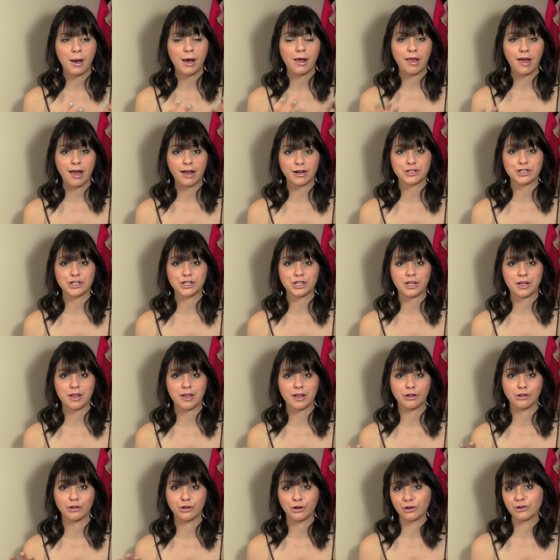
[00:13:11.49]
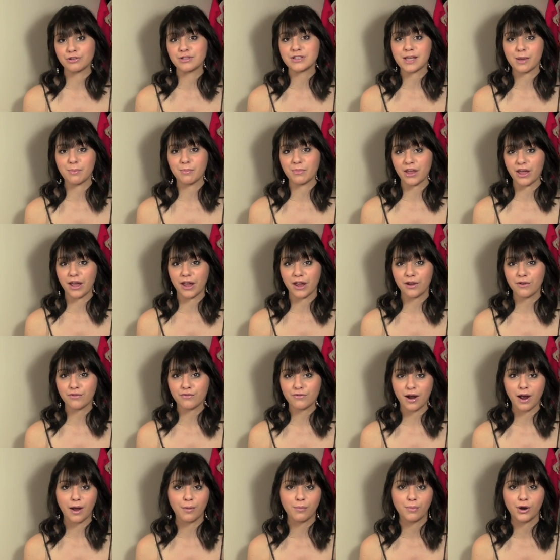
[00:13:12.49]
I'll actually learn something
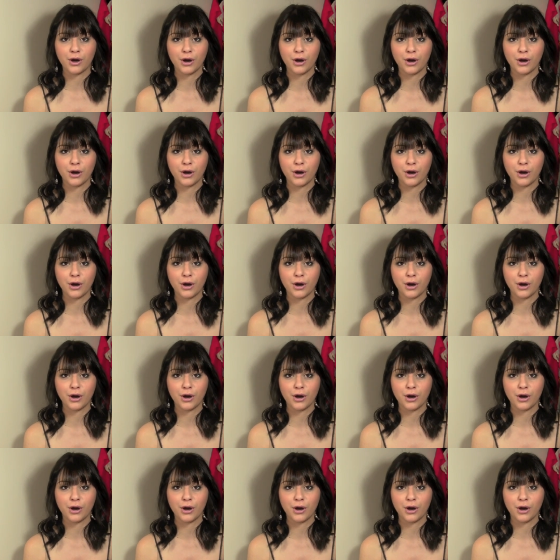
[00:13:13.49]
from